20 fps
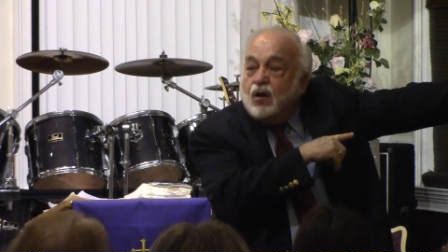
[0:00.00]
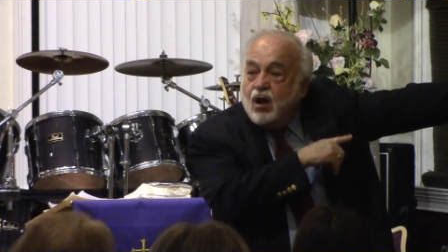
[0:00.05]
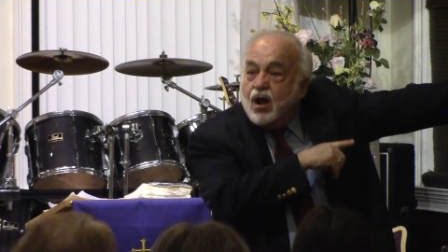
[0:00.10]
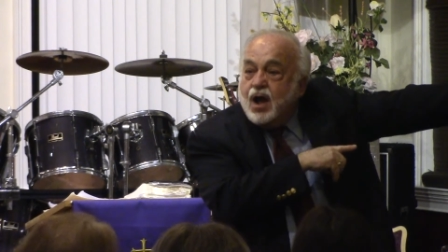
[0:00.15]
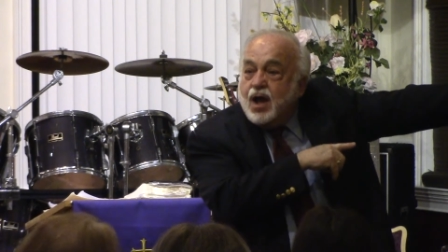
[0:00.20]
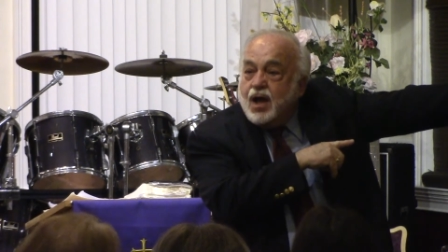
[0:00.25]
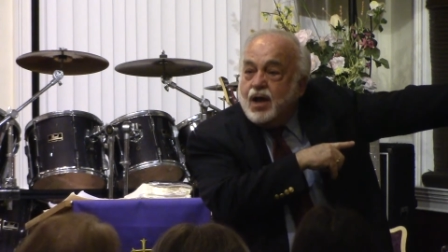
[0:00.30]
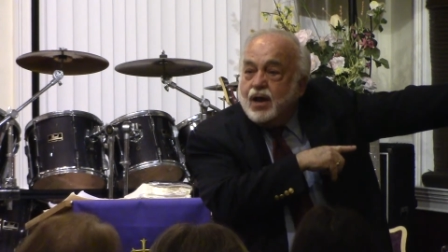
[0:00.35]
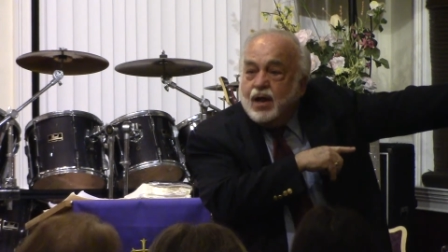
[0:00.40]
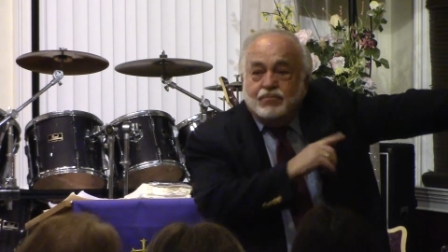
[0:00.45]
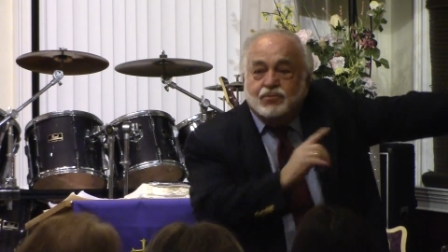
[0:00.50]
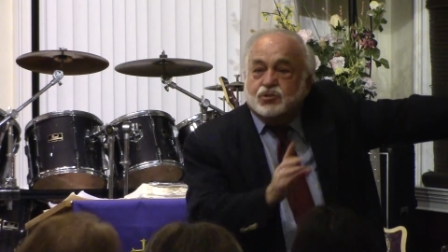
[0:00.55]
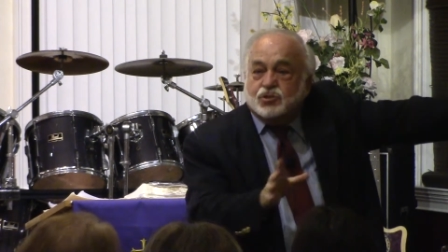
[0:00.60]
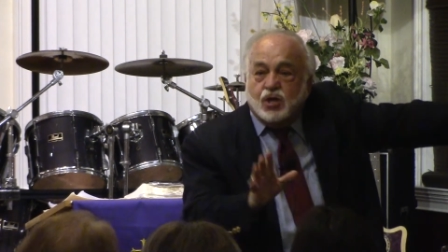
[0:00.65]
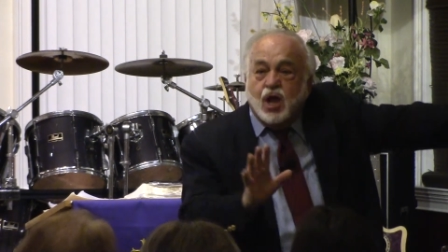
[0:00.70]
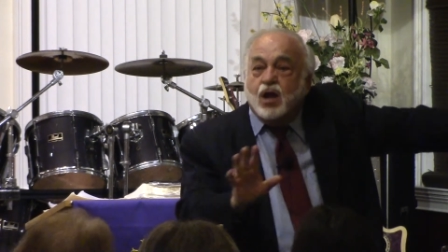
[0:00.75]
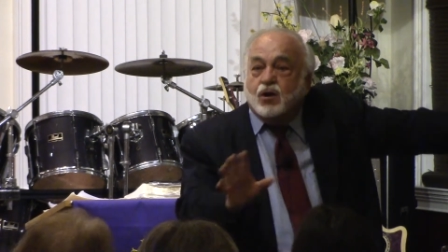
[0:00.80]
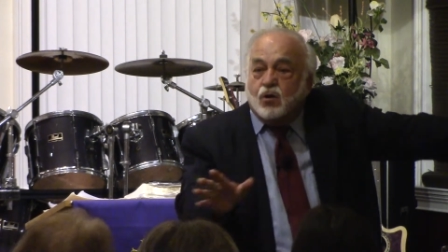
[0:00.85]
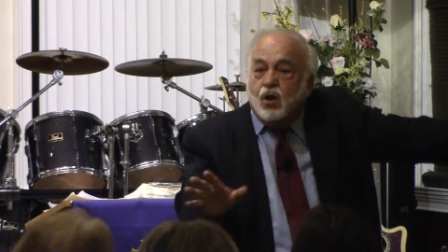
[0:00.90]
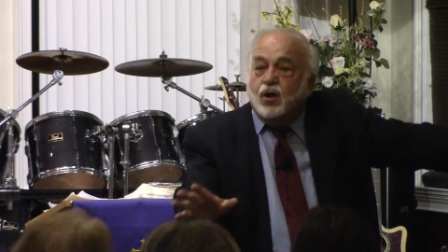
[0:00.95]
right, I'm
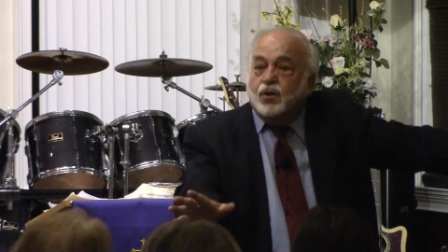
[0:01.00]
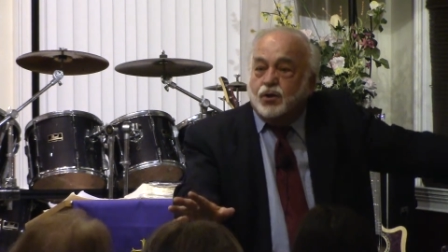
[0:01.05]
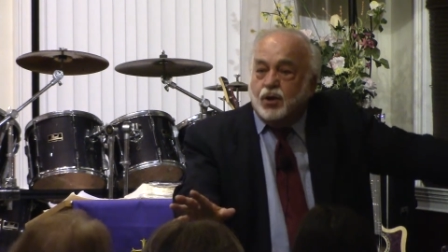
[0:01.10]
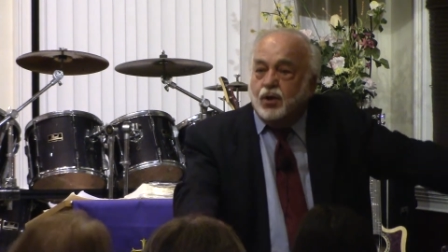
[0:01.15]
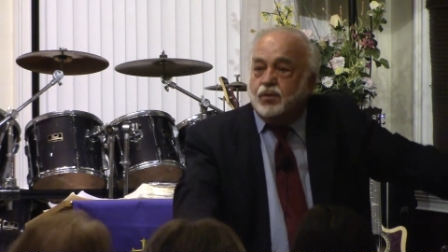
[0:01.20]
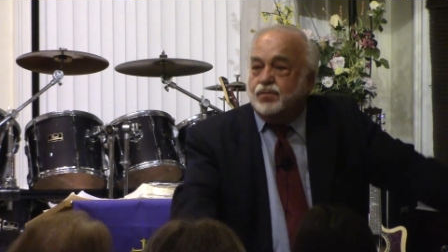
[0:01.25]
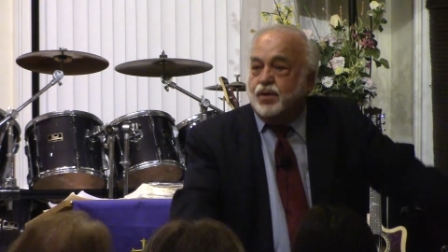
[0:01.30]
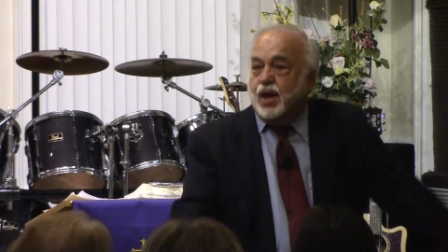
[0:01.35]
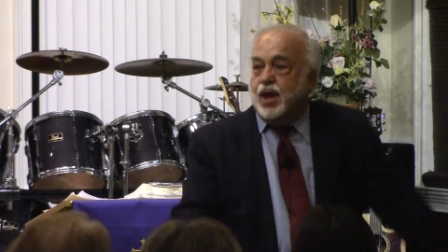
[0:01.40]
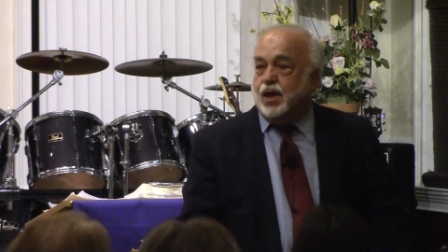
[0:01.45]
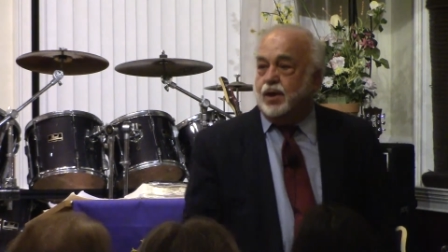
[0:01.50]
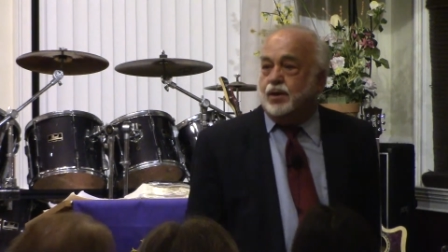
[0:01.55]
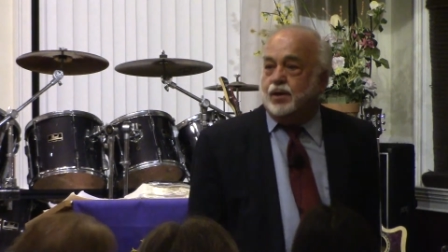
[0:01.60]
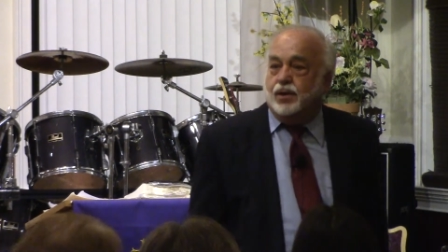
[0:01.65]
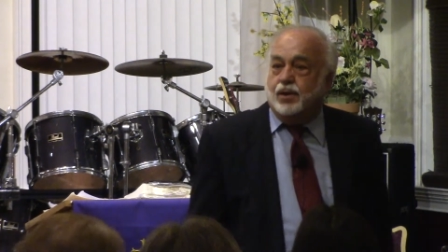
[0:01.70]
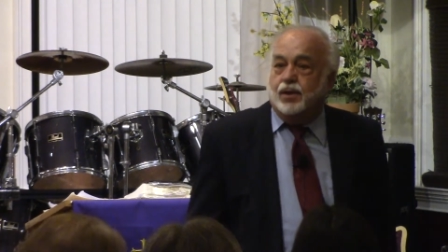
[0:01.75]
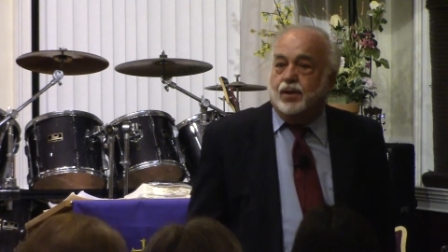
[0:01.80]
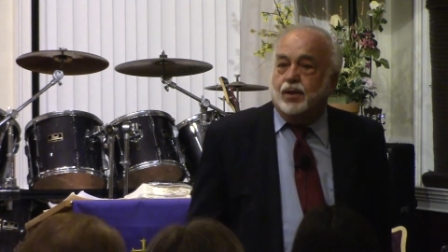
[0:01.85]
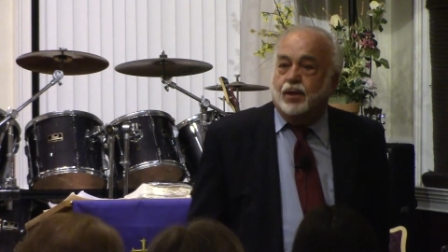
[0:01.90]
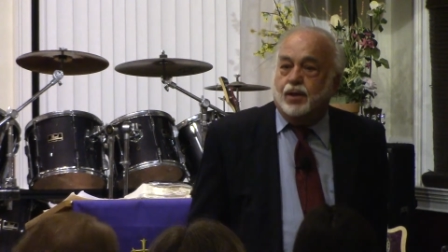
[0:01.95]
not going to do
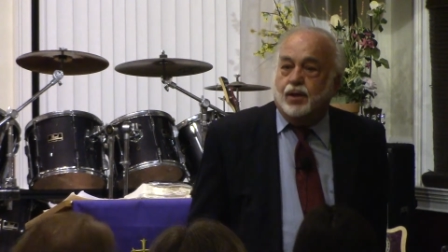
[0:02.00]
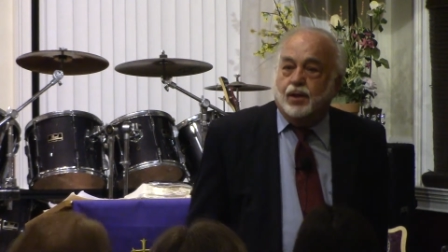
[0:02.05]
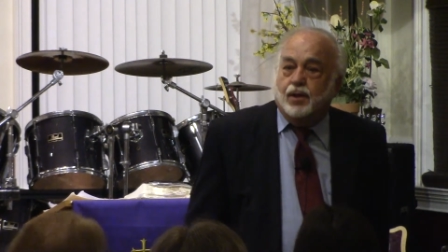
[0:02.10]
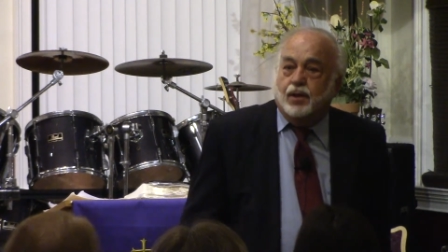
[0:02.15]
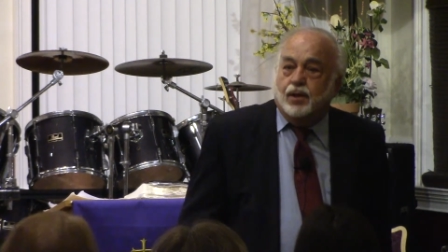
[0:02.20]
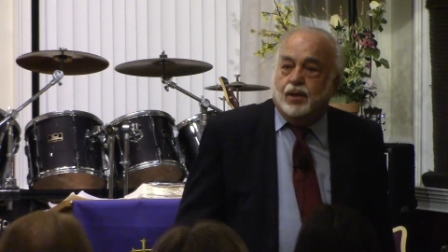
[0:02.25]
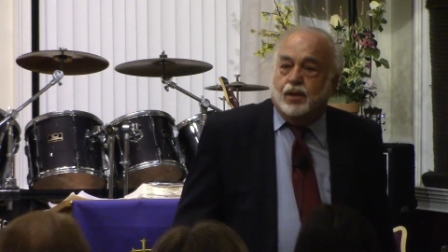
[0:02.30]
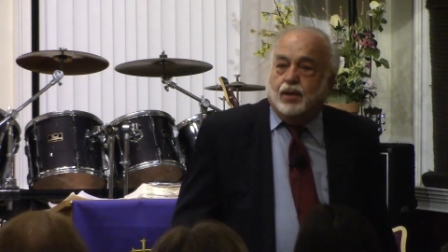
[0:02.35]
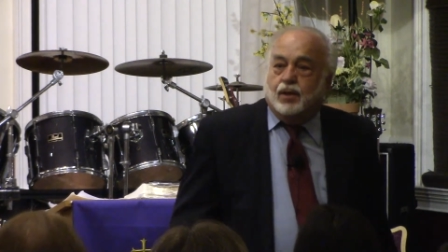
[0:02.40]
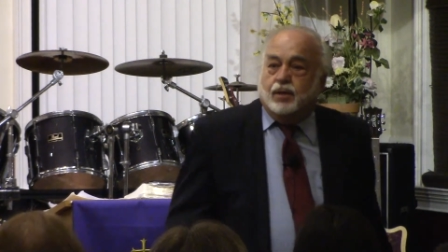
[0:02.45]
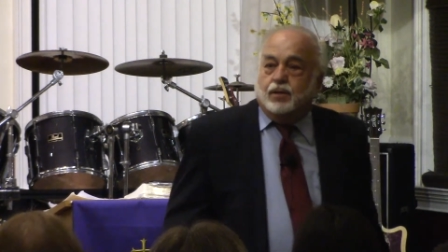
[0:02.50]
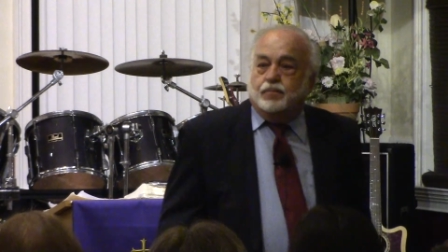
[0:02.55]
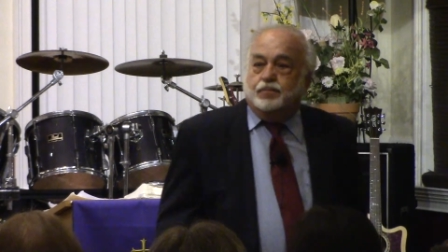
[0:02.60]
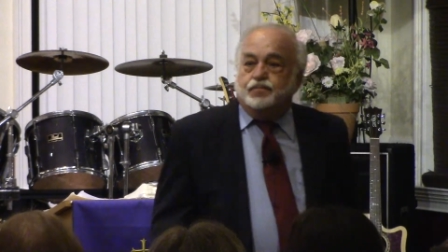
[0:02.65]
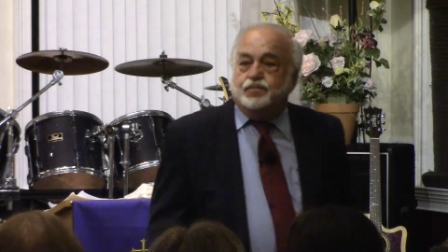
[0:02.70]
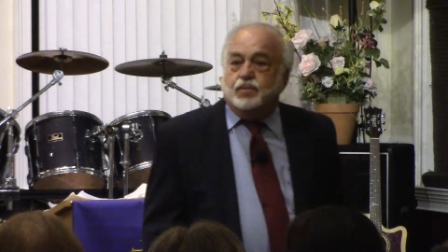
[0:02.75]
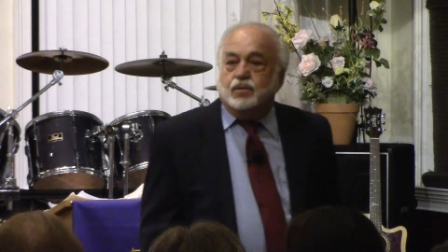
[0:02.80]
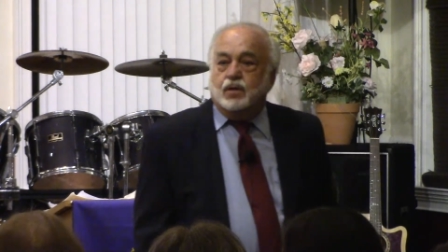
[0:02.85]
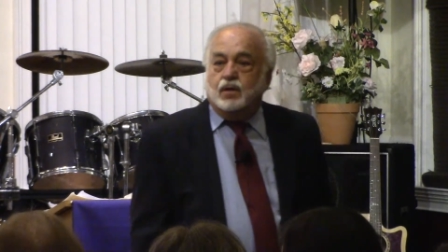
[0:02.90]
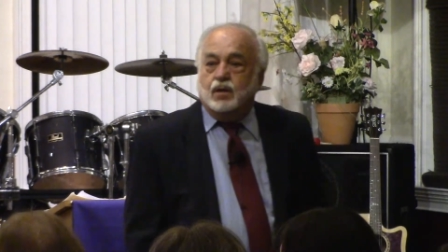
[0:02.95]
that. Page five.
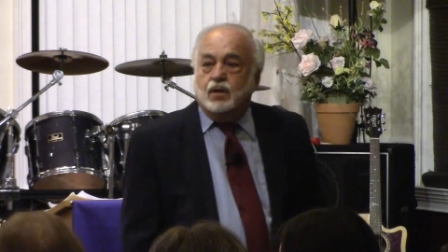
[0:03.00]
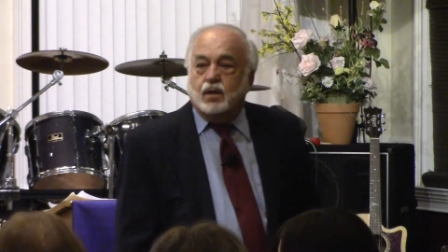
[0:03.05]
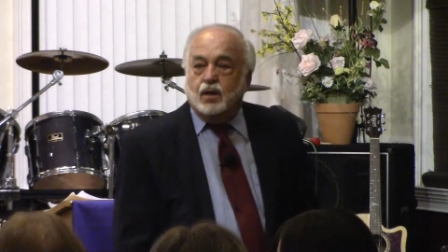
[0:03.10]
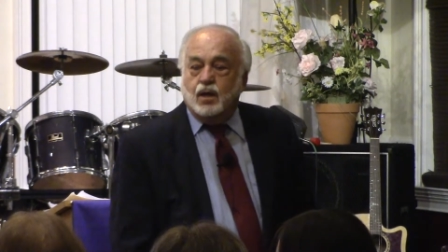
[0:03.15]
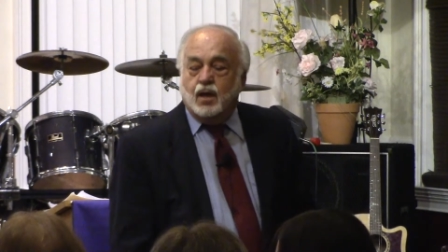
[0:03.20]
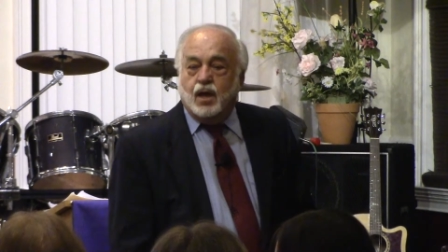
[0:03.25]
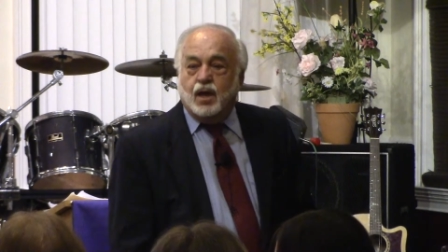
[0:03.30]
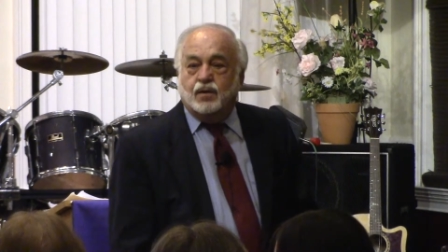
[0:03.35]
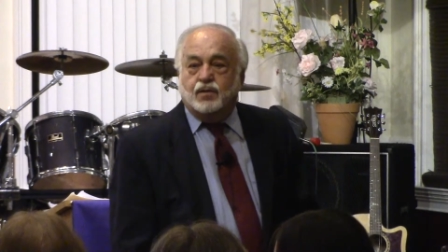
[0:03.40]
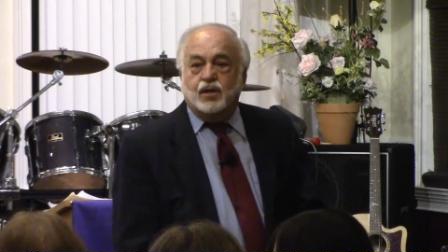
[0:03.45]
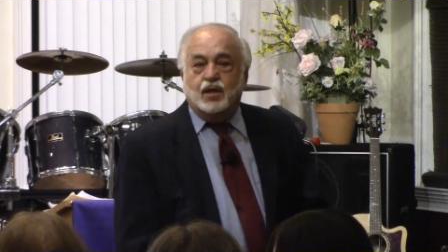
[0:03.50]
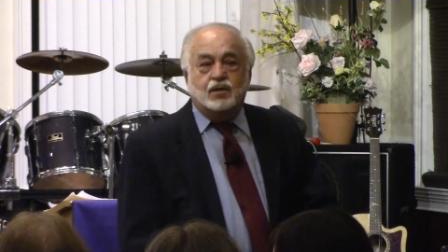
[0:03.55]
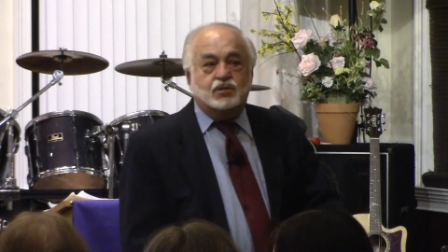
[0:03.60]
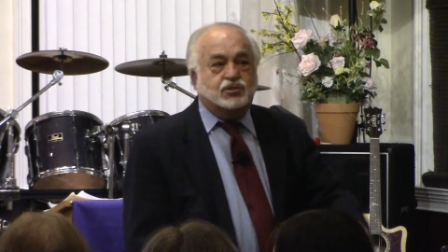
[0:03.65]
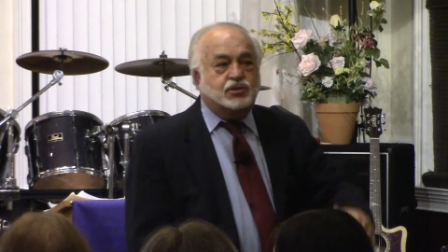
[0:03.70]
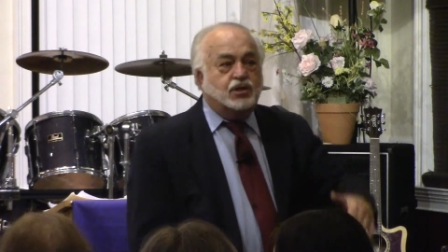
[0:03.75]
And then